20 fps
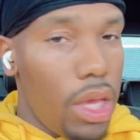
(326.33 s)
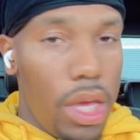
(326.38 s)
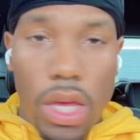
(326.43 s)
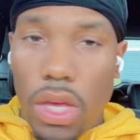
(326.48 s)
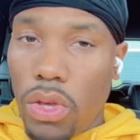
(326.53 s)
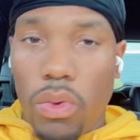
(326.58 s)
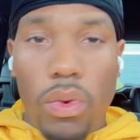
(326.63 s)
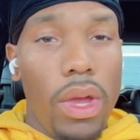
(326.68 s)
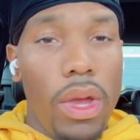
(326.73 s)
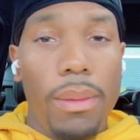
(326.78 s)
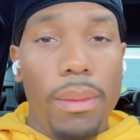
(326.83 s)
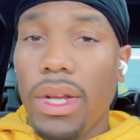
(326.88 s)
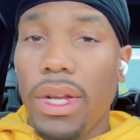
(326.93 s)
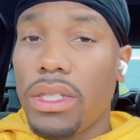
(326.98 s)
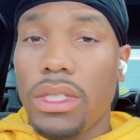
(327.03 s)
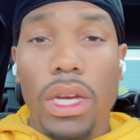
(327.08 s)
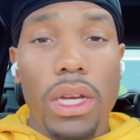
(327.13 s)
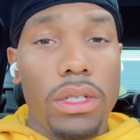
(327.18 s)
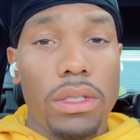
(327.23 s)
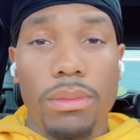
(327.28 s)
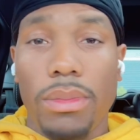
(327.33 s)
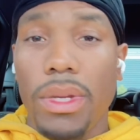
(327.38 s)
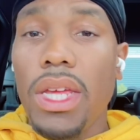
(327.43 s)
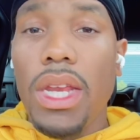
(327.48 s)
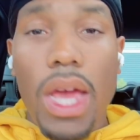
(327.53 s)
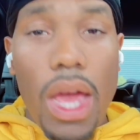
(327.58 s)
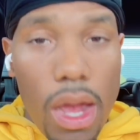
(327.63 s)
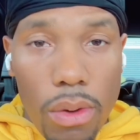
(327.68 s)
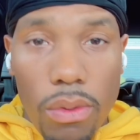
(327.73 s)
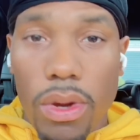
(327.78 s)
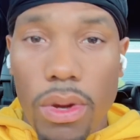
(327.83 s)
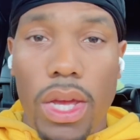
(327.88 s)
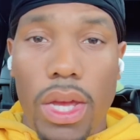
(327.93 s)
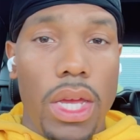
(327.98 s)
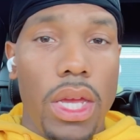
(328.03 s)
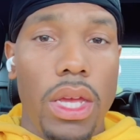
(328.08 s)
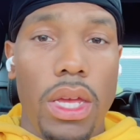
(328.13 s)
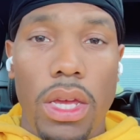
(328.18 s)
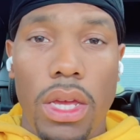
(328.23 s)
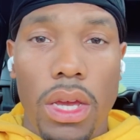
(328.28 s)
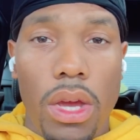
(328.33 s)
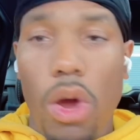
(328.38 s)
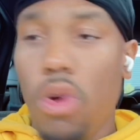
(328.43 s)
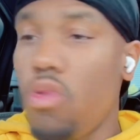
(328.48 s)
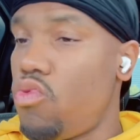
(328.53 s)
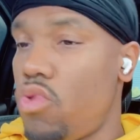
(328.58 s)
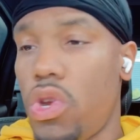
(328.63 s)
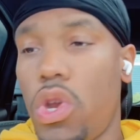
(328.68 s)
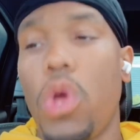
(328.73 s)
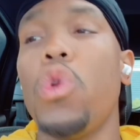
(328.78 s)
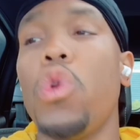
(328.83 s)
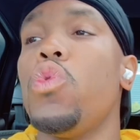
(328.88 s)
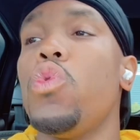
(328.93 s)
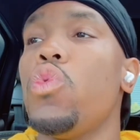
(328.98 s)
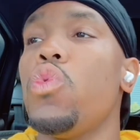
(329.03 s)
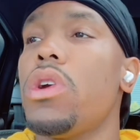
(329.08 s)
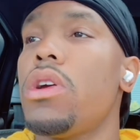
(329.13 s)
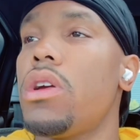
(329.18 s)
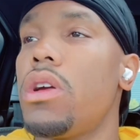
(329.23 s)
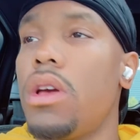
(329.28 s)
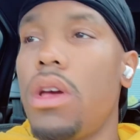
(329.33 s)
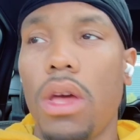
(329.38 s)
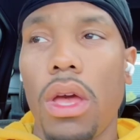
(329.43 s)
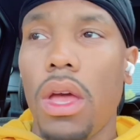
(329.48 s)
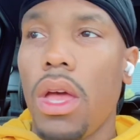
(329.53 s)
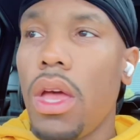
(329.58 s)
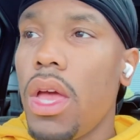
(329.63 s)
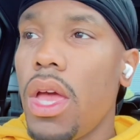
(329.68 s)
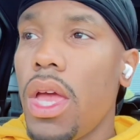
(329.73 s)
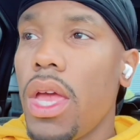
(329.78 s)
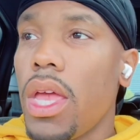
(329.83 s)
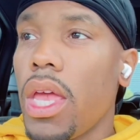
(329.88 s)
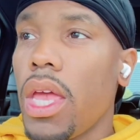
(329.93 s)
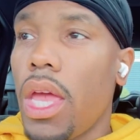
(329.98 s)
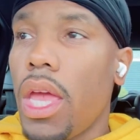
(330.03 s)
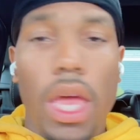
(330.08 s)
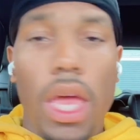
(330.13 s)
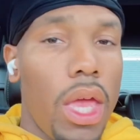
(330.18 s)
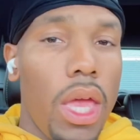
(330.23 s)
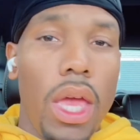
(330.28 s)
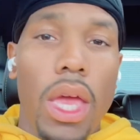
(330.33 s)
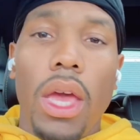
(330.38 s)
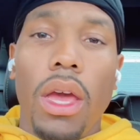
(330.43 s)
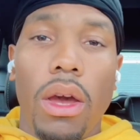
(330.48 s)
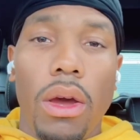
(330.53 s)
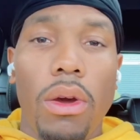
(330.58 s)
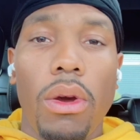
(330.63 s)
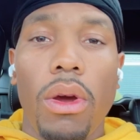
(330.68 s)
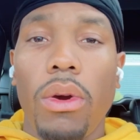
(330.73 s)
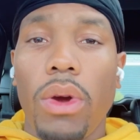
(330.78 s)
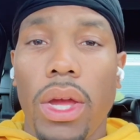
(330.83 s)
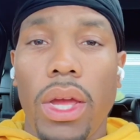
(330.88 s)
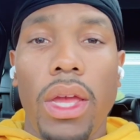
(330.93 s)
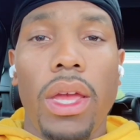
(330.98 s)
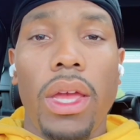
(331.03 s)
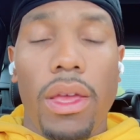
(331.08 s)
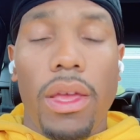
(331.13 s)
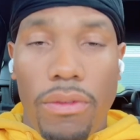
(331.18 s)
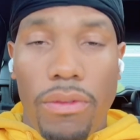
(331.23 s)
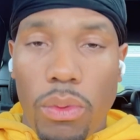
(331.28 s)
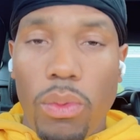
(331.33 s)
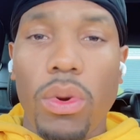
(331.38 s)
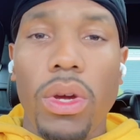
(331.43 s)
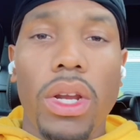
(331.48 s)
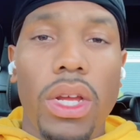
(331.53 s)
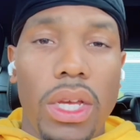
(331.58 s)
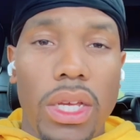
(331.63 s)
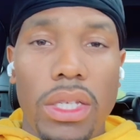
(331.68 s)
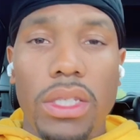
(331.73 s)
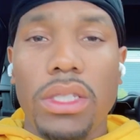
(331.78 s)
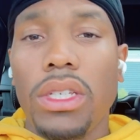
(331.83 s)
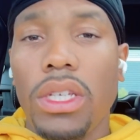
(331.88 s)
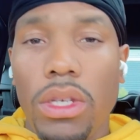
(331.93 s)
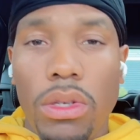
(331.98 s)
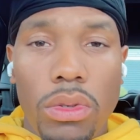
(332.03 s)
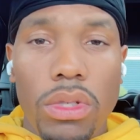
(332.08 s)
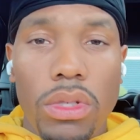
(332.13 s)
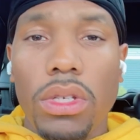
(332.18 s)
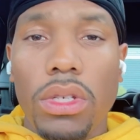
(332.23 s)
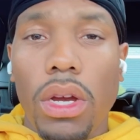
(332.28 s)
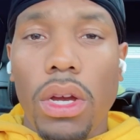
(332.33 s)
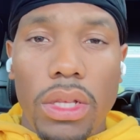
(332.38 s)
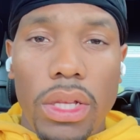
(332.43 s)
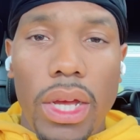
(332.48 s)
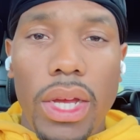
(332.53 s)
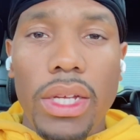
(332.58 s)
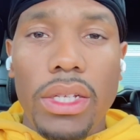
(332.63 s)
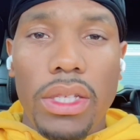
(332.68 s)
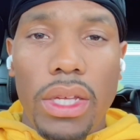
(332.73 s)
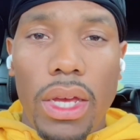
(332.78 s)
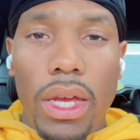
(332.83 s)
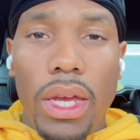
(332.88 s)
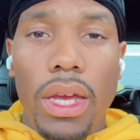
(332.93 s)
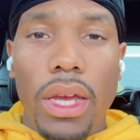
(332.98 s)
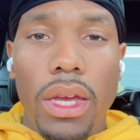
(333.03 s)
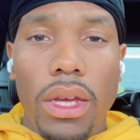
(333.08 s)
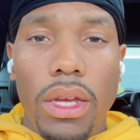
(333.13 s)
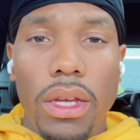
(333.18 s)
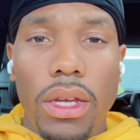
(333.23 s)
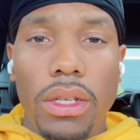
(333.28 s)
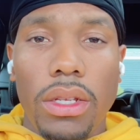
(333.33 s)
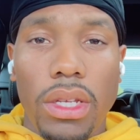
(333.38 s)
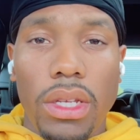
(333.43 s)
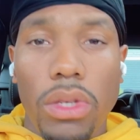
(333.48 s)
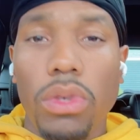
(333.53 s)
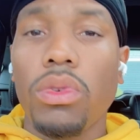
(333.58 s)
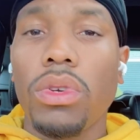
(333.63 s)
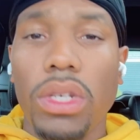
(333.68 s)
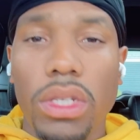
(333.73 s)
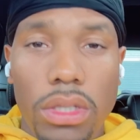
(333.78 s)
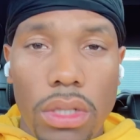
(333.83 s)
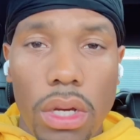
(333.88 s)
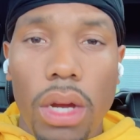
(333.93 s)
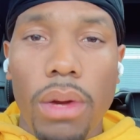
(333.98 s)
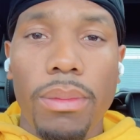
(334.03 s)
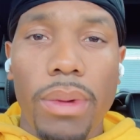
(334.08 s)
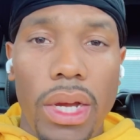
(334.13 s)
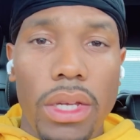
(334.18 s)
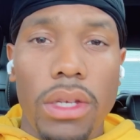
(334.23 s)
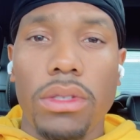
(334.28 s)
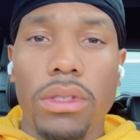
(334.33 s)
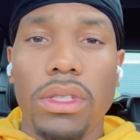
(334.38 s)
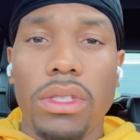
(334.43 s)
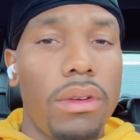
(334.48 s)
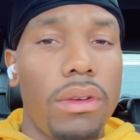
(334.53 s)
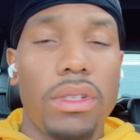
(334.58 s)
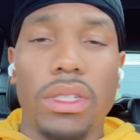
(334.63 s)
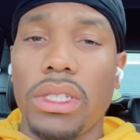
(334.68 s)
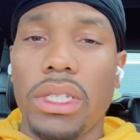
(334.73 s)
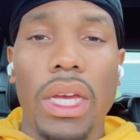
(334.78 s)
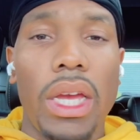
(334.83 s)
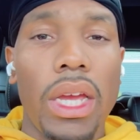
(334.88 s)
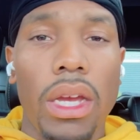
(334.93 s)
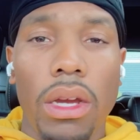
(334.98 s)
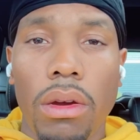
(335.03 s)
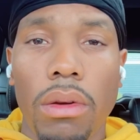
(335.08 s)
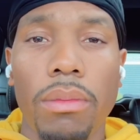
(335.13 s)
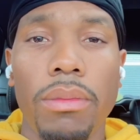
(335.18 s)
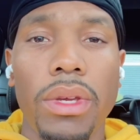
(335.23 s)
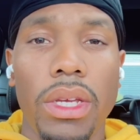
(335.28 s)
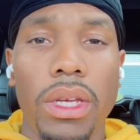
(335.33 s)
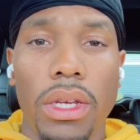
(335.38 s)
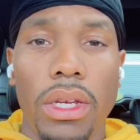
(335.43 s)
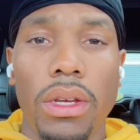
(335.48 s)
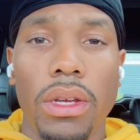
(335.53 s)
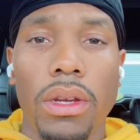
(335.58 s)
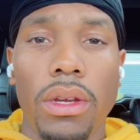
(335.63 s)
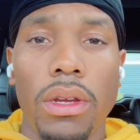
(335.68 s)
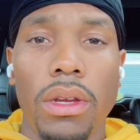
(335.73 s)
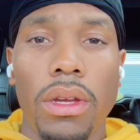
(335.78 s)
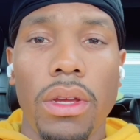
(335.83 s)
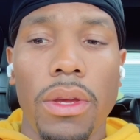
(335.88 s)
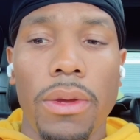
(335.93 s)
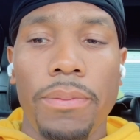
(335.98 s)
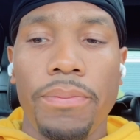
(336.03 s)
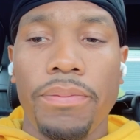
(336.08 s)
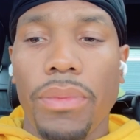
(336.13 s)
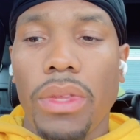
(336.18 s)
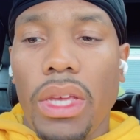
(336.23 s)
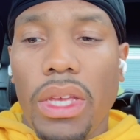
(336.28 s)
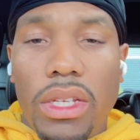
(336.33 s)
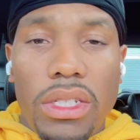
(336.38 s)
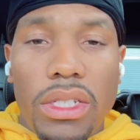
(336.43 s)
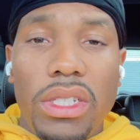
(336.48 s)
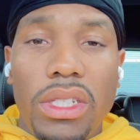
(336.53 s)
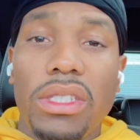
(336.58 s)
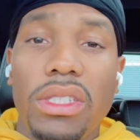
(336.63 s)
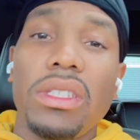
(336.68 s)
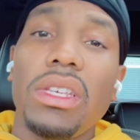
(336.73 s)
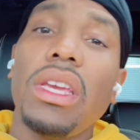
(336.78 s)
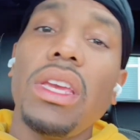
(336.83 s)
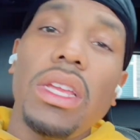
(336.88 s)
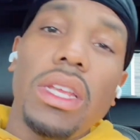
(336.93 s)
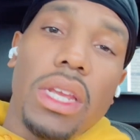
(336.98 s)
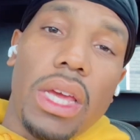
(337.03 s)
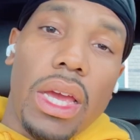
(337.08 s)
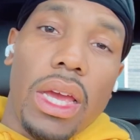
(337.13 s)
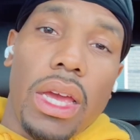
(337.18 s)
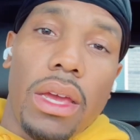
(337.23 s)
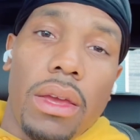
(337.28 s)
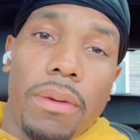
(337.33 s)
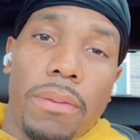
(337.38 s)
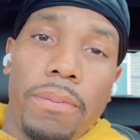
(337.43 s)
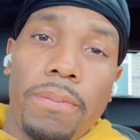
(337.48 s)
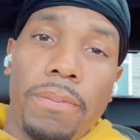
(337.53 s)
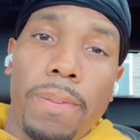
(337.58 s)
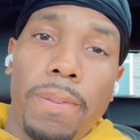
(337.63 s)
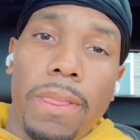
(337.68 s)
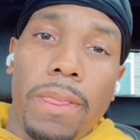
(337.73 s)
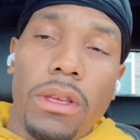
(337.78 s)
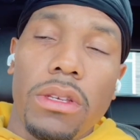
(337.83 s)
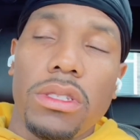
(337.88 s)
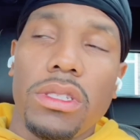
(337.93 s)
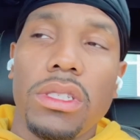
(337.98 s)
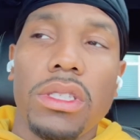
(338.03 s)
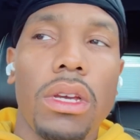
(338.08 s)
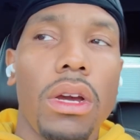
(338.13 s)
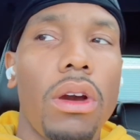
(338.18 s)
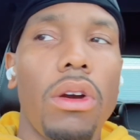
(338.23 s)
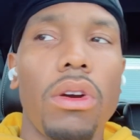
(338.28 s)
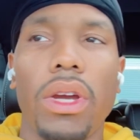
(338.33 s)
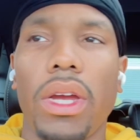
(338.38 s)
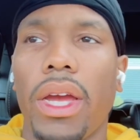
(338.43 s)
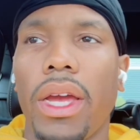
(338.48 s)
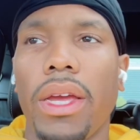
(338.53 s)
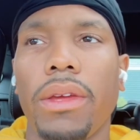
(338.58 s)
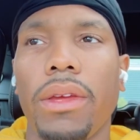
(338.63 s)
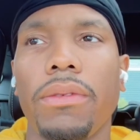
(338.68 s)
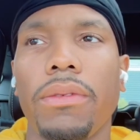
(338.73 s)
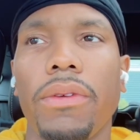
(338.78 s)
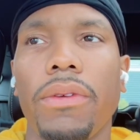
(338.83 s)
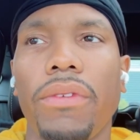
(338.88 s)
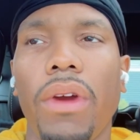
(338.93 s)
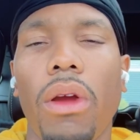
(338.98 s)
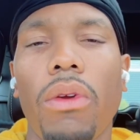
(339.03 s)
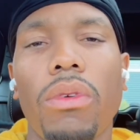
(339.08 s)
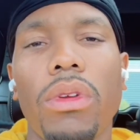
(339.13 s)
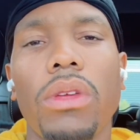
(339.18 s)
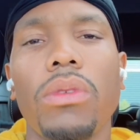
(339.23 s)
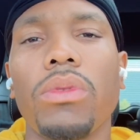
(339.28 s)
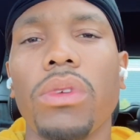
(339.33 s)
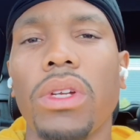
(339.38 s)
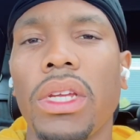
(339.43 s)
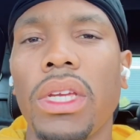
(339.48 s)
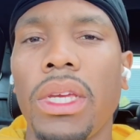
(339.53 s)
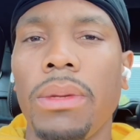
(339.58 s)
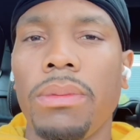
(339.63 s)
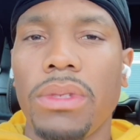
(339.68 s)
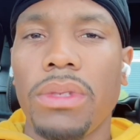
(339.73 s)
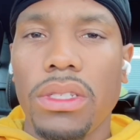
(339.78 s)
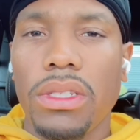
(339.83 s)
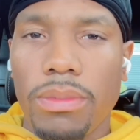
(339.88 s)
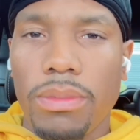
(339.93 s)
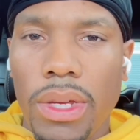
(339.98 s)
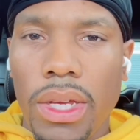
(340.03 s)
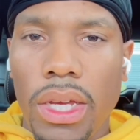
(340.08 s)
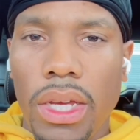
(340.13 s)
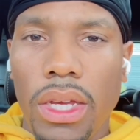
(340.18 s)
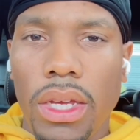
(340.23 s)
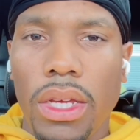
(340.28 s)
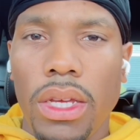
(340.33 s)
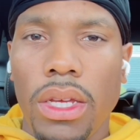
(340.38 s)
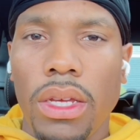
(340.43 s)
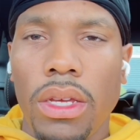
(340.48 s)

you ain't about to talk to me that way. Oh no. Yeah. Oh wait. If you want to continue to talk like that, then you can talk by yourself because I ain't gonna be here. And she seen that. And she said, okay, if I really want to keep this man,